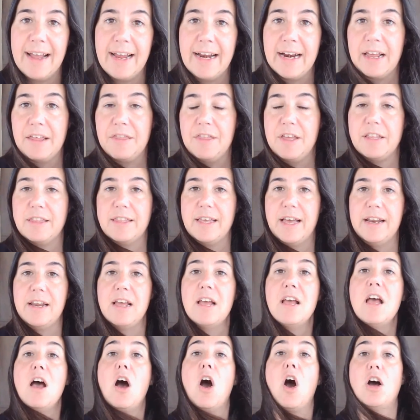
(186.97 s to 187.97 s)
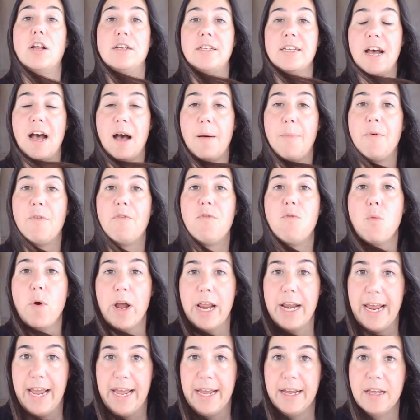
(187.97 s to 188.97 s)
And I think that on top of
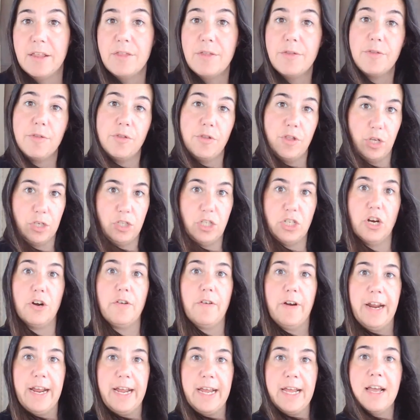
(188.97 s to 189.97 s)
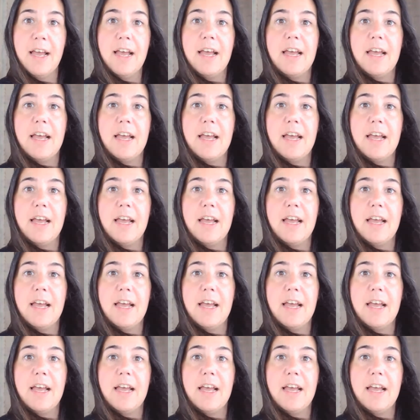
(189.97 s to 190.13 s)
winning the jury,